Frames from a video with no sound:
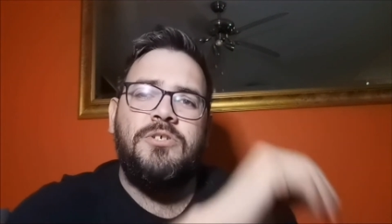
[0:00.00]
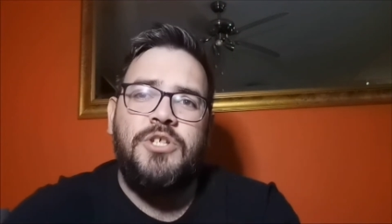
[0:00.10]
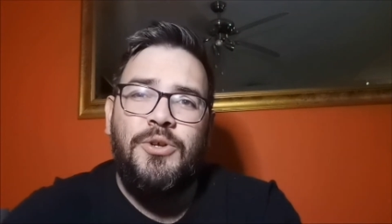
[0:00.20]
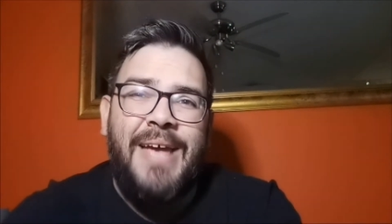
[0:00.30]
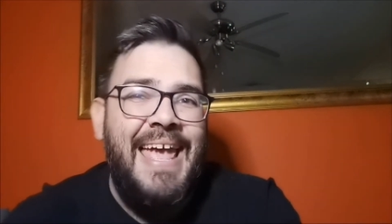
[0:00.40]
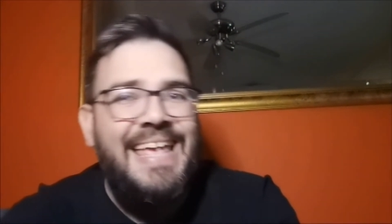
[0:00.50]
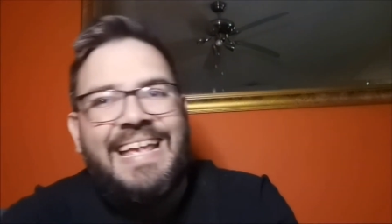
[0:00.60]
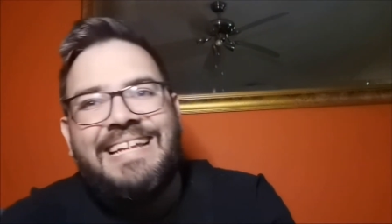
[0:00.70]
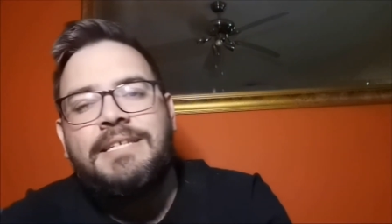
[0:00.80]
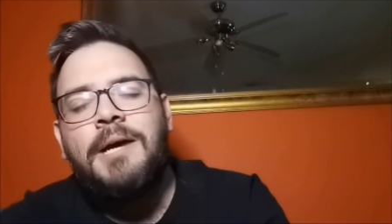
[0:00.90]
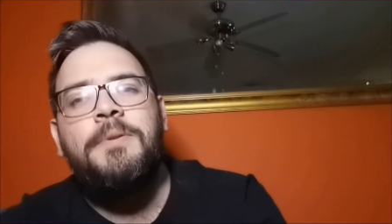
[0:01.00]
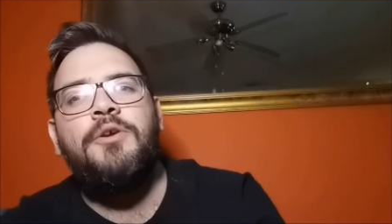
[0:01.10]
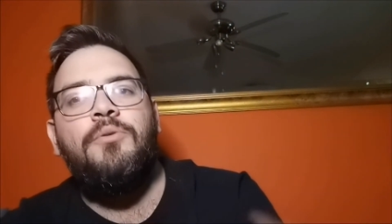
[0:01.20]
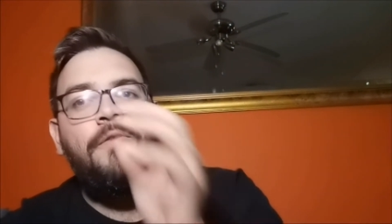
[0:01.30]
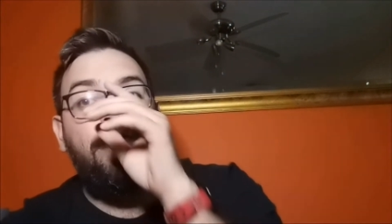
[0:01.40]
do AEW
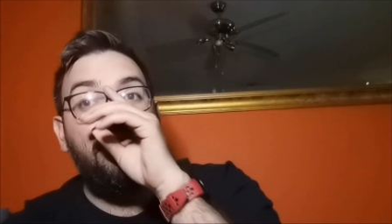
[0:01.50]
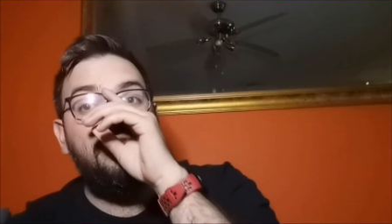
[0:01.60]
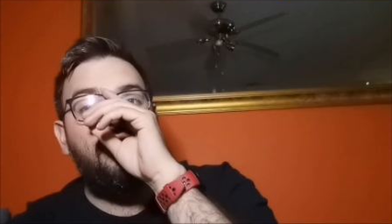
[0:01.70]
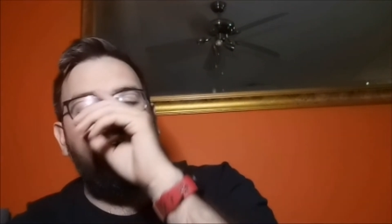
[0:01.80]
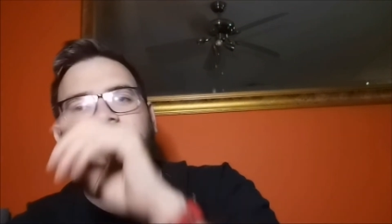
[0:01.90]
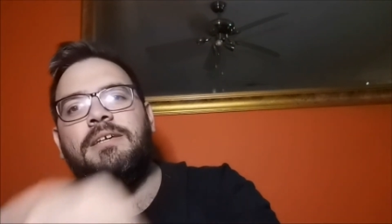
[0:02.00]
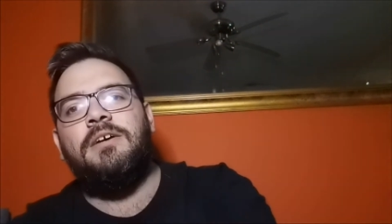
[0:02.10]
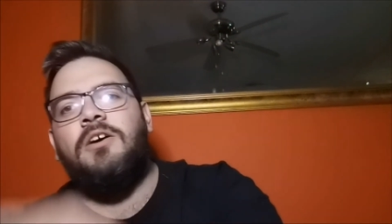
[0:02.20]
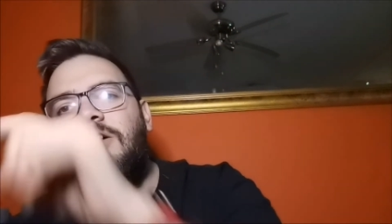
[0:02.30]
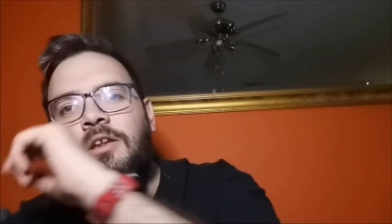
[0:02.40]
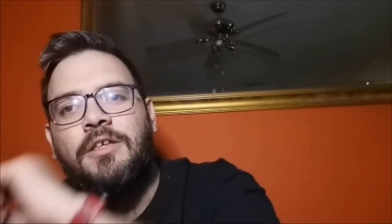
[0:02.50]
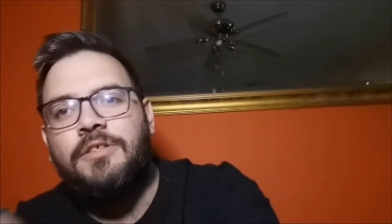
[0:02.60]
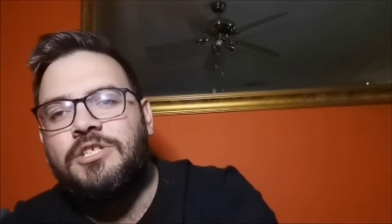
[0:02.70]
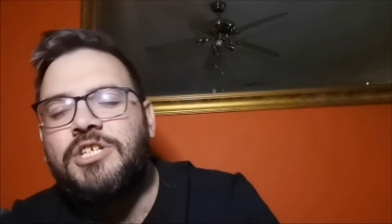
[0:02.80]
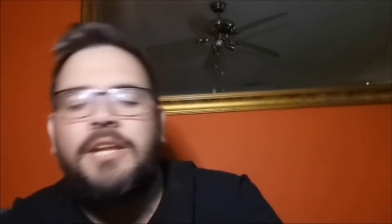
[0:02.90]
reviews right here on the
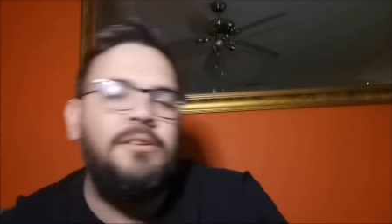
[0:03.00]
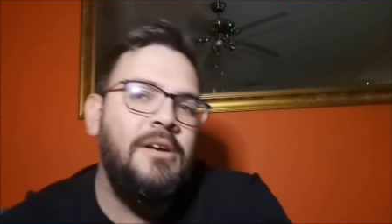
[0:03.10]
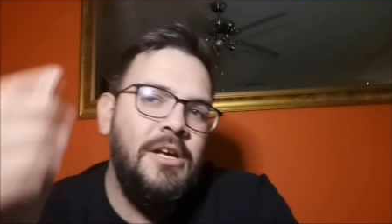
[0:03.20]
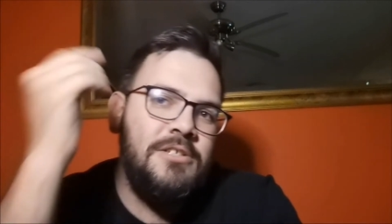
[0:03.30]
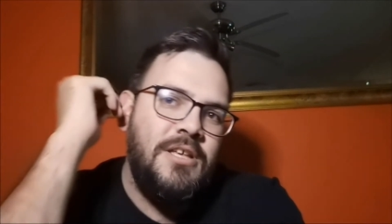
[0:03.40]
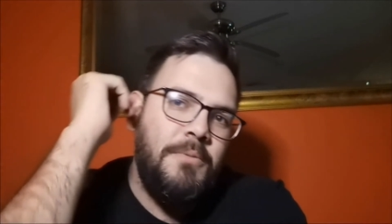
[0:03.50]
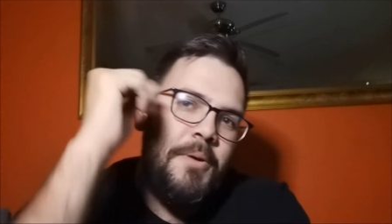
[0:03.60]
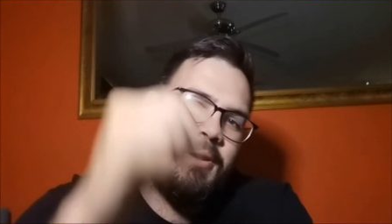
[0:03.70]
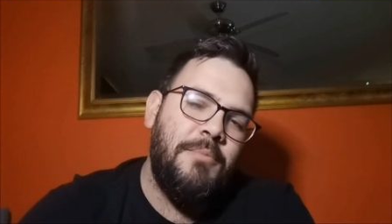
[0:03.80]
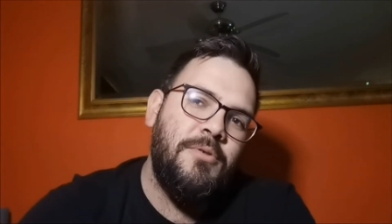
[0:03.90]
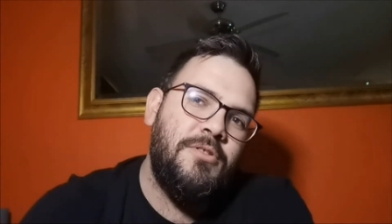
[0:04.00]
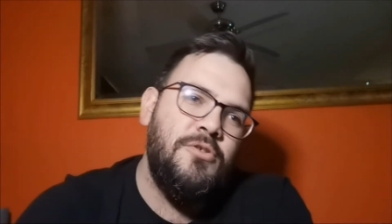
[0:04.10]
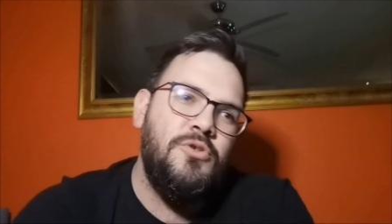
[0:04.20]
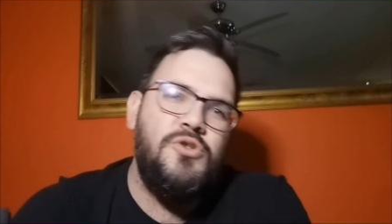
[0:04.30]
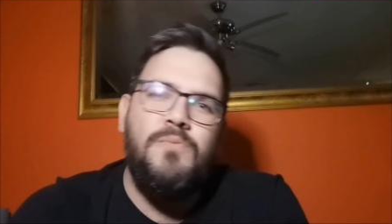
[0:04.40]
channel. So that will probably come with you
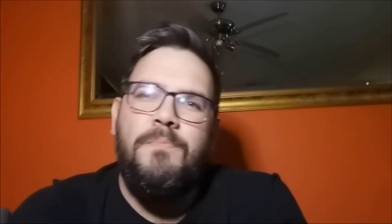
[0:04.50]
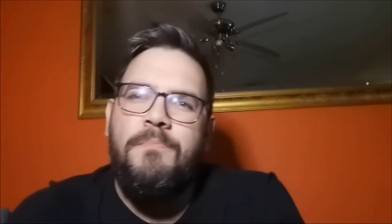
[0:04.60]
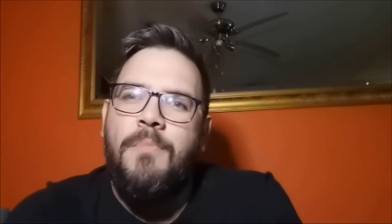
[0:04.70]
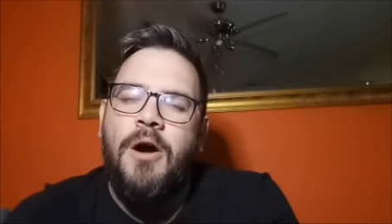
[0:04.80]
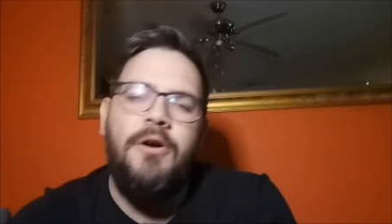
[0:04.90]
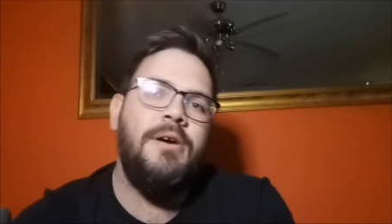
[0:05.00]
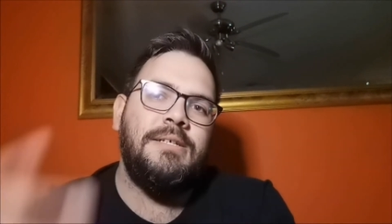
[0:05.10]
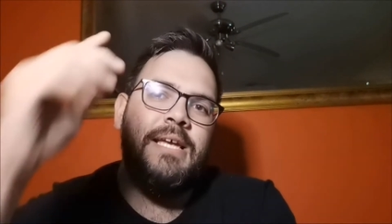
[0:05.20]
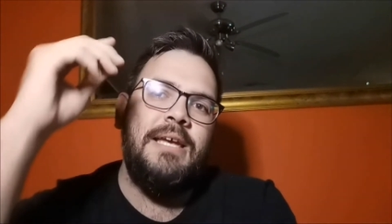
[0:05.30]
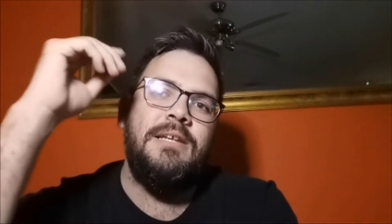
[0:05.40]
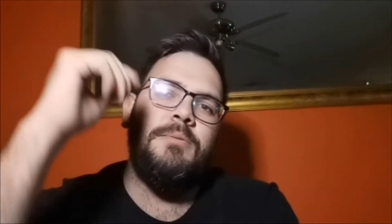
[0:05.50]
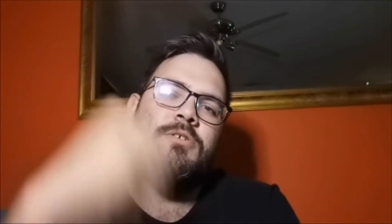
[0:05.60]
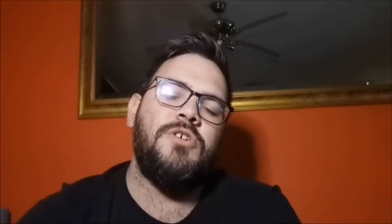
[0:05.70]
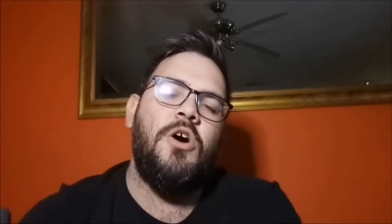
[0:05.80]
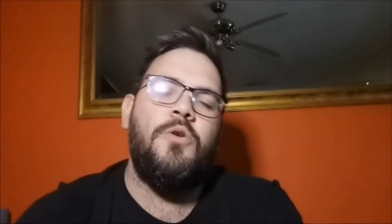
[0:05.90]
tomorrow, as AEW is
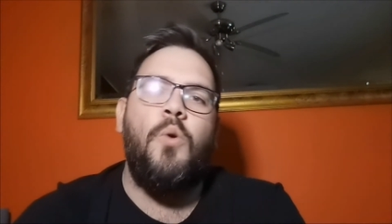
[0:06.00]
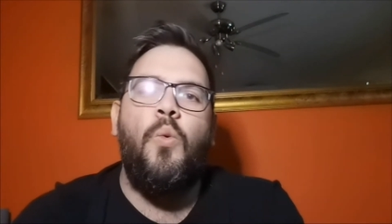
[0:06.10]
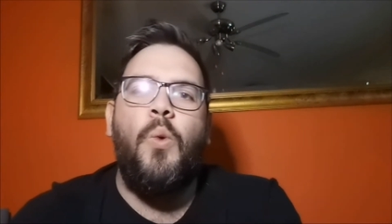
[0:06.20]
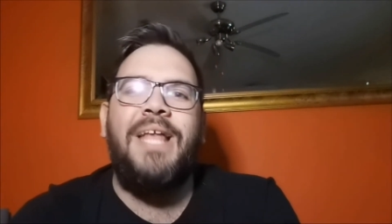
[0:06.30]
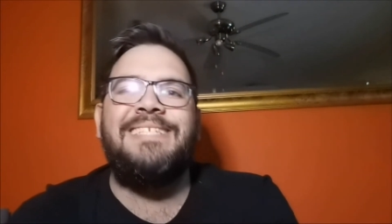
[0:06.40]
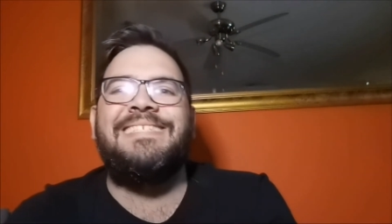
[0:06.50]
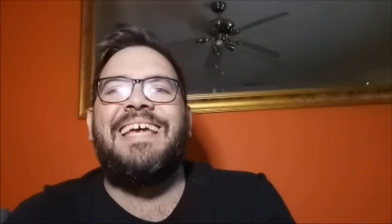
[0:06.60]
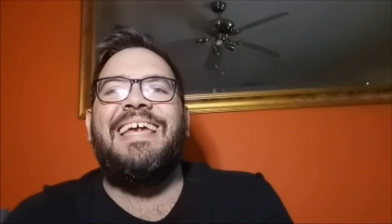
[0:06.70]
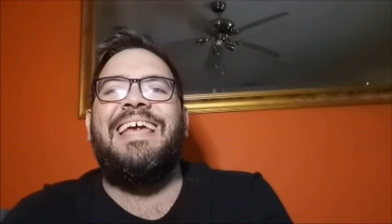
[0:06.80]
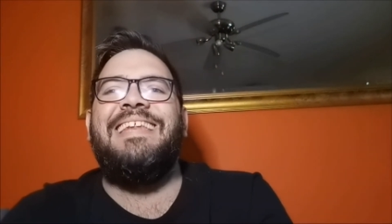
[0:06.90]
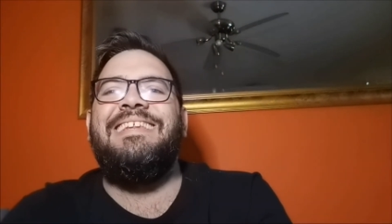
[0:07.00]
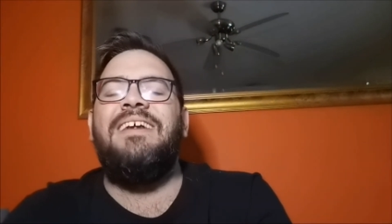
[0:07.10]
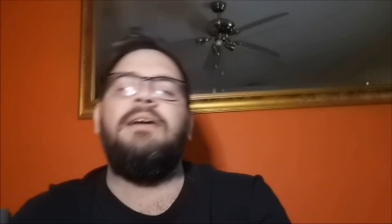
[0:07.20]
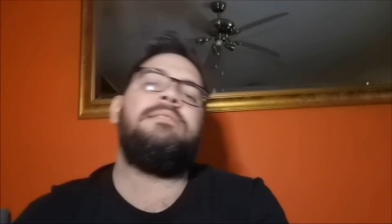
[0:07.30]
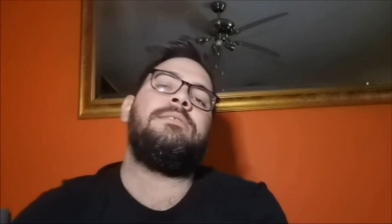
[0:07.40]
on Wednesday
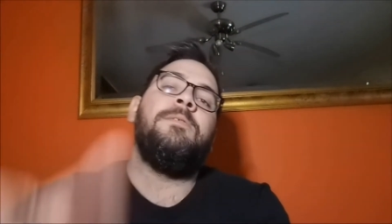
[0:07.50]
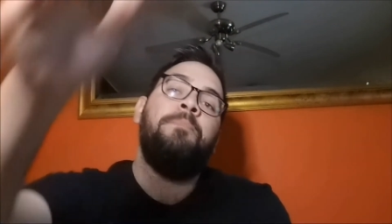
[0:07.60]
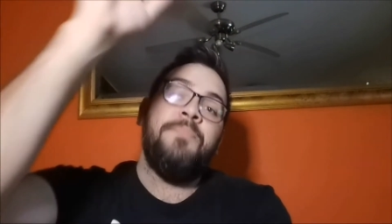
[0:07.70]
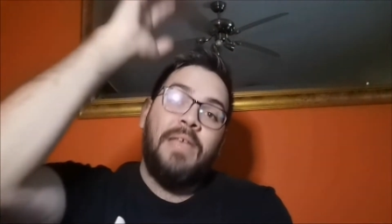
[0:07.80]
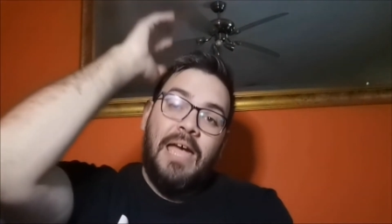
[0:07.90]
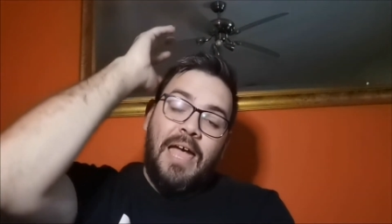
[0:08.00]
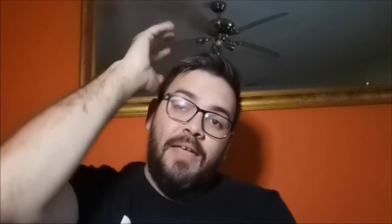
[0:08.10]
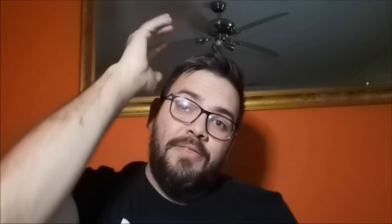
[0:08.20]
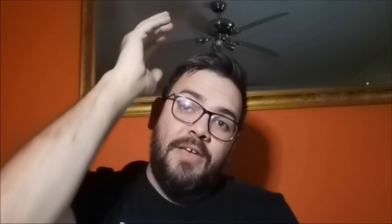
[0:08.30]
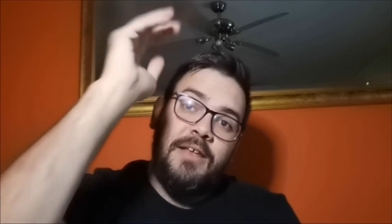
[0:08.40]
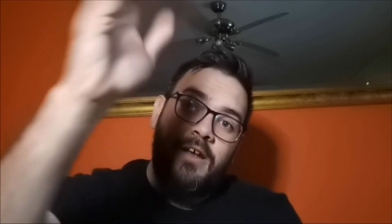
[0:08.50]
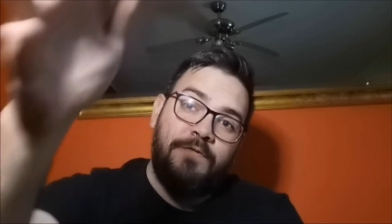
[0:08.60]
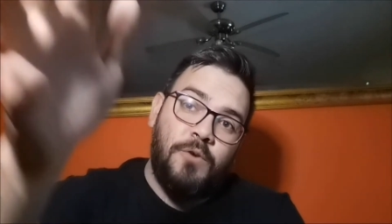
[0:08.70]
nights. And then, of course,